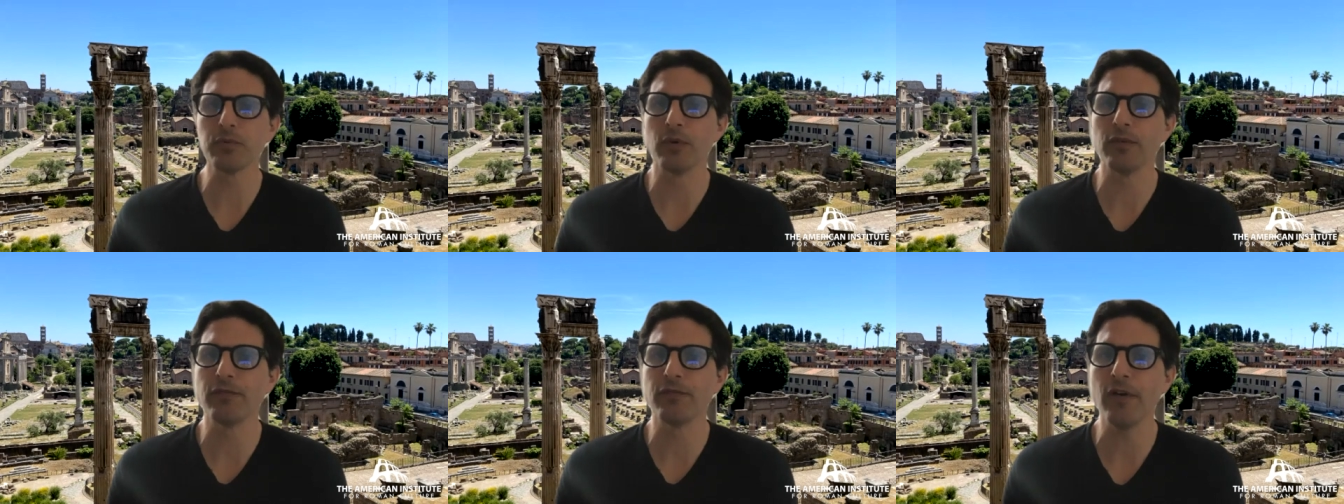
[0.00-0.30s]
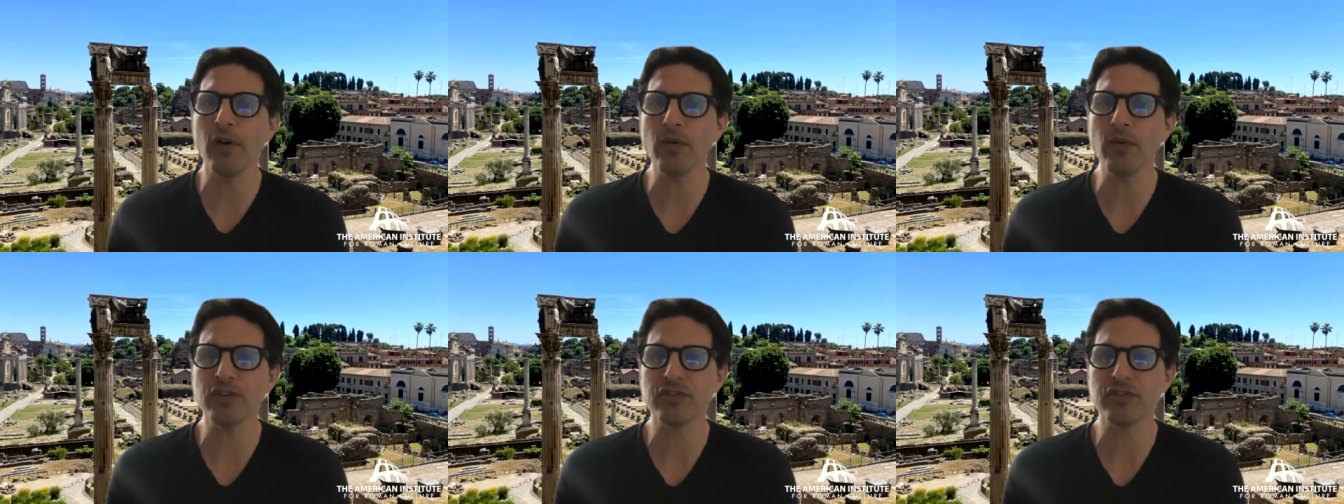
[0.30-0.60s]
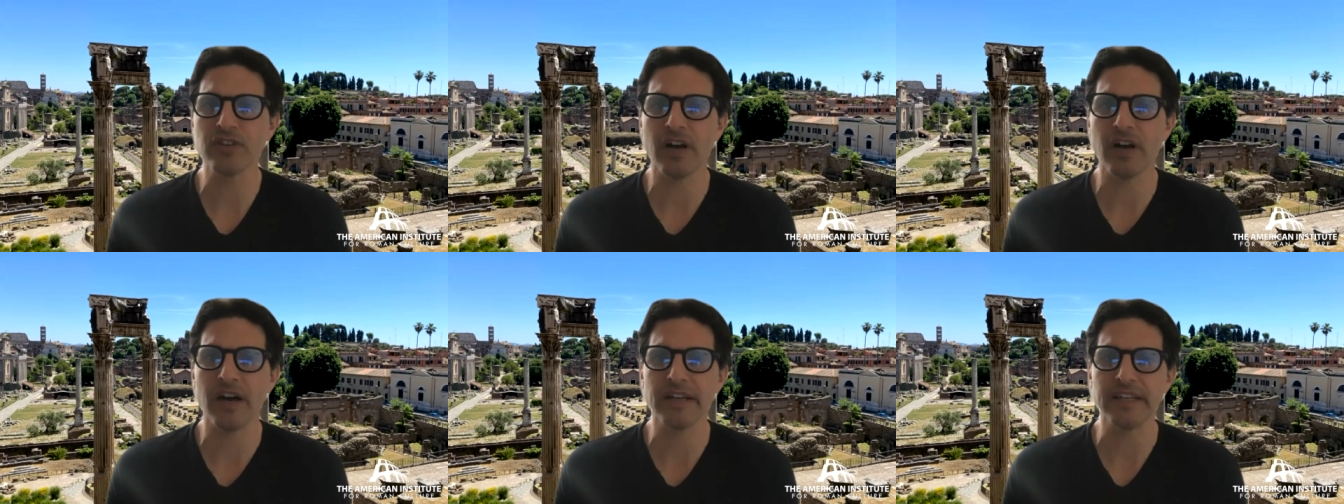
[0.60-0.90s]
we'll
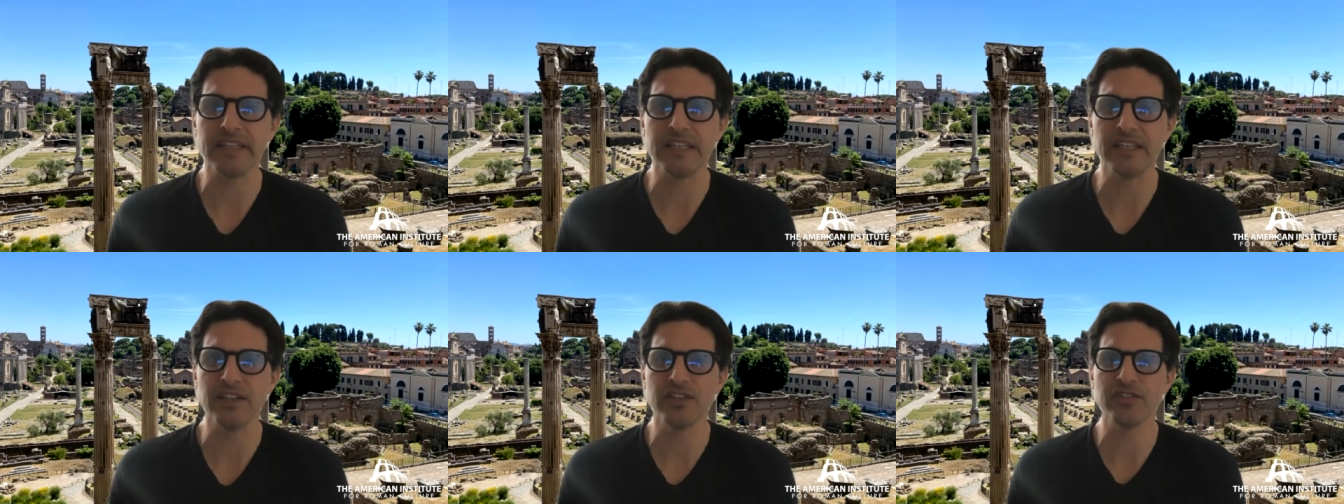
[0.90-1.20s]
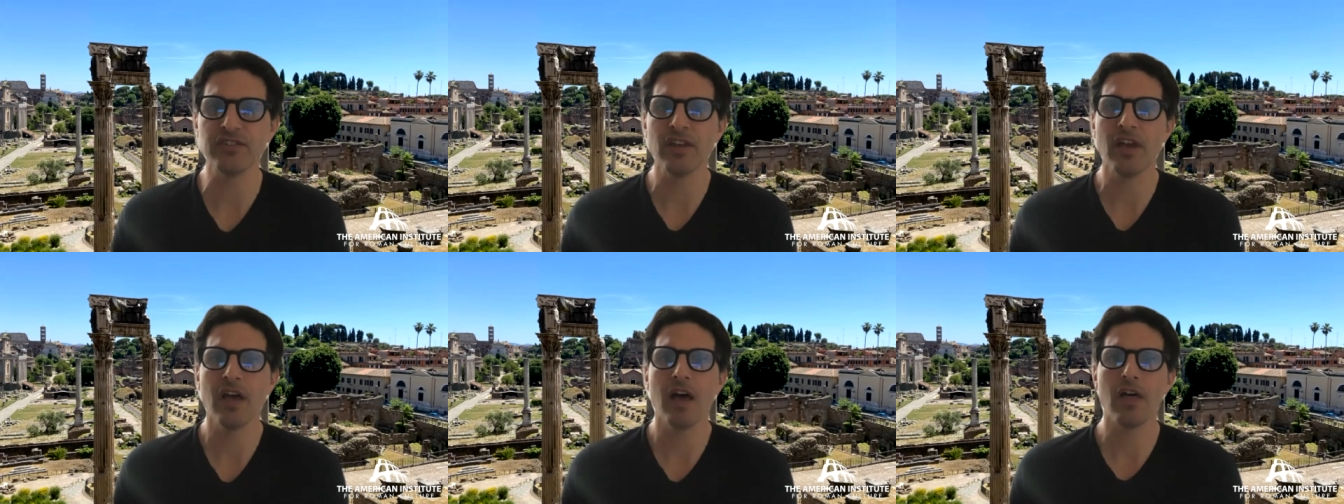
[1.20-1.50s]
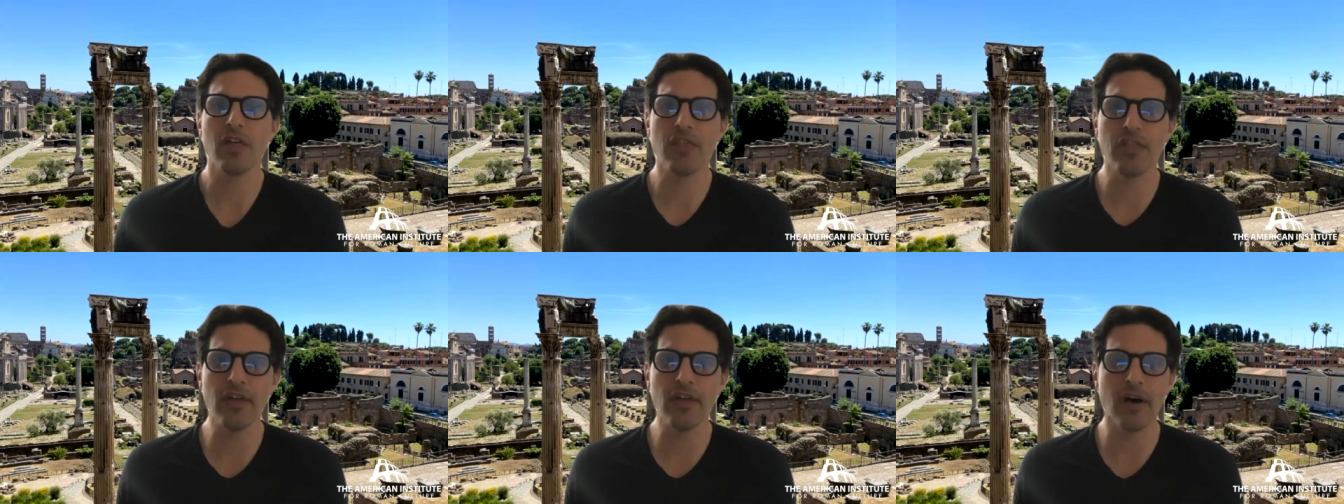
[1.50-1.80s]
focus on is
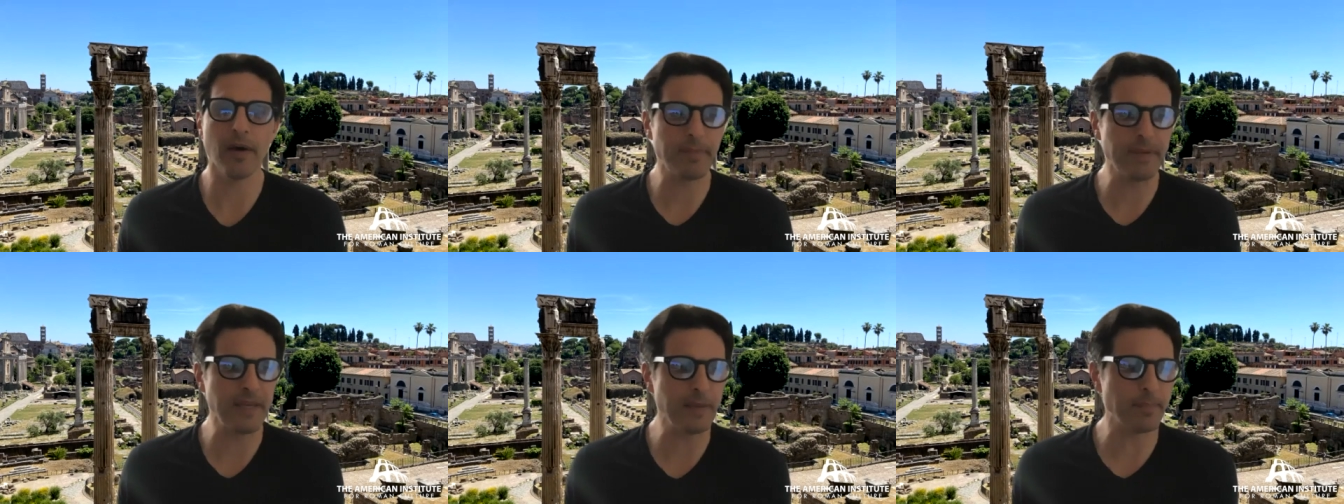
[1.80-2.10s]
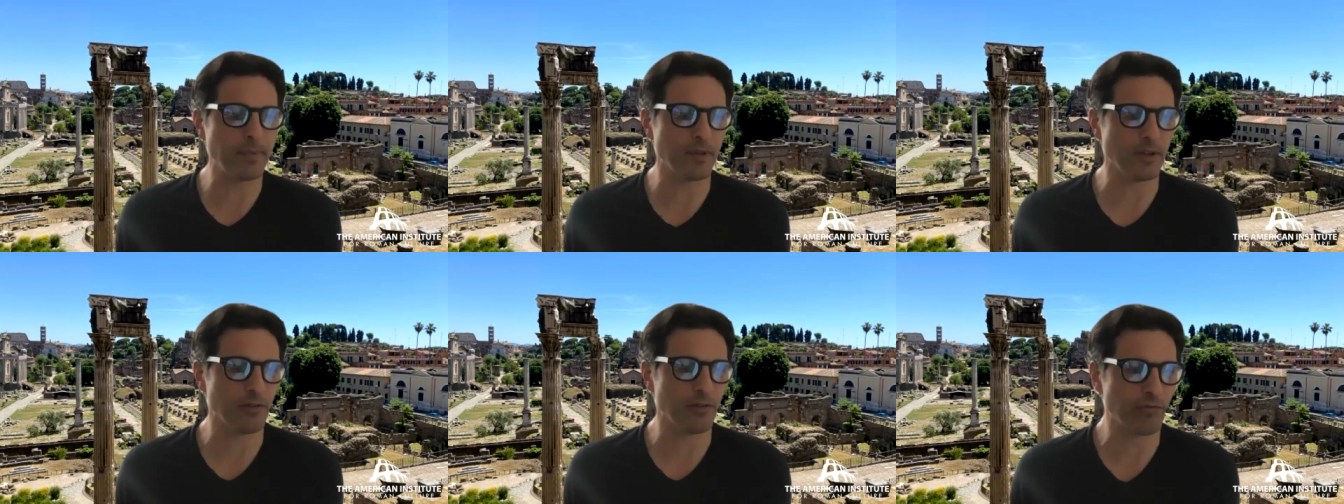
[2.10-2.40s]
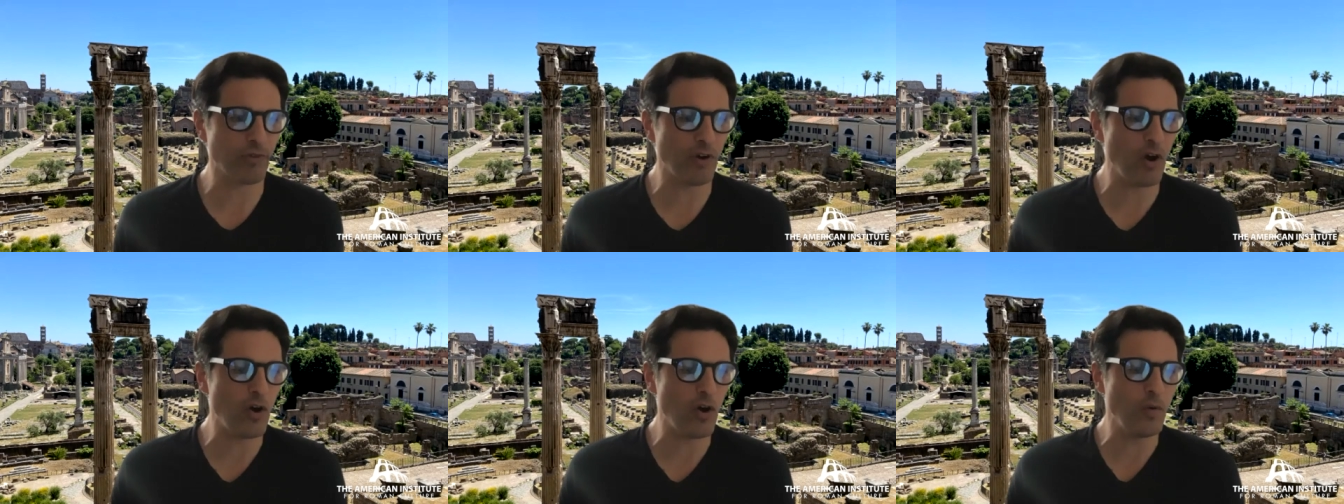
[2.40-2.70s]
the people of
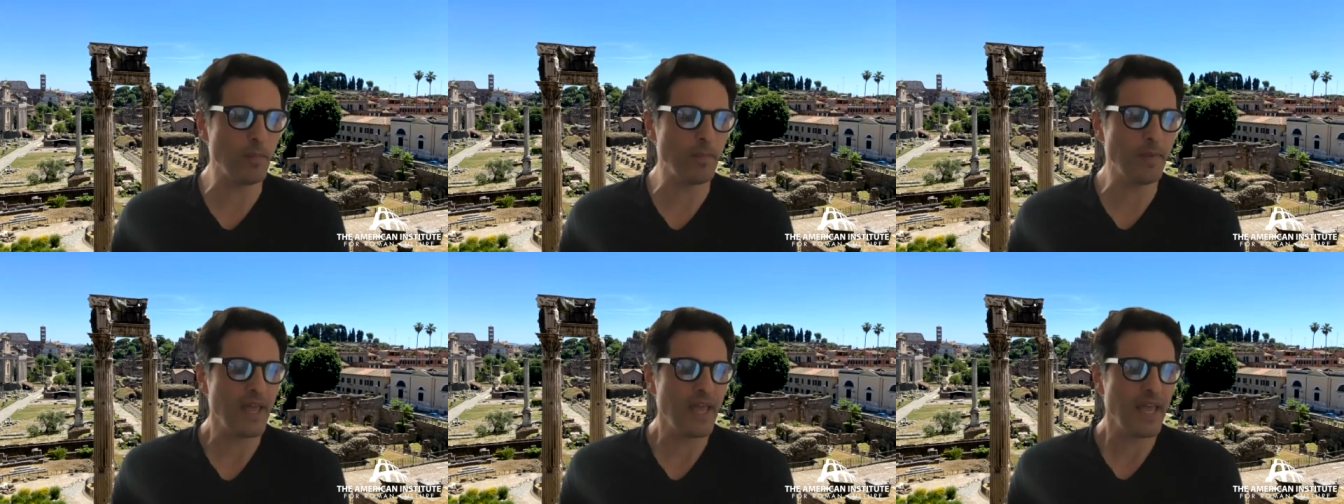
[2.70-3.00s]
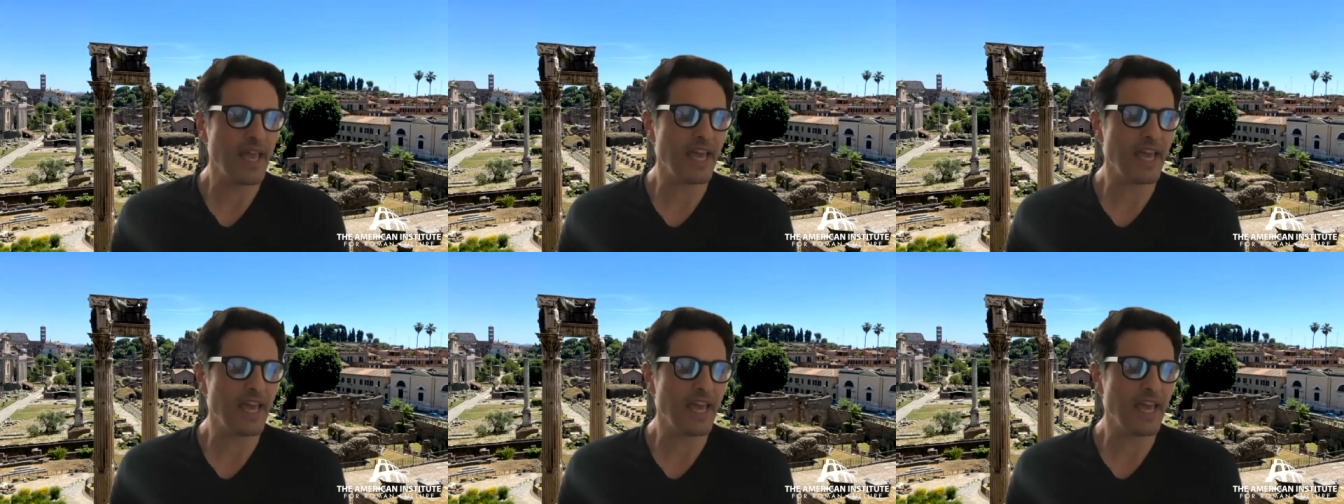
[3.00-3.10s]
Rome.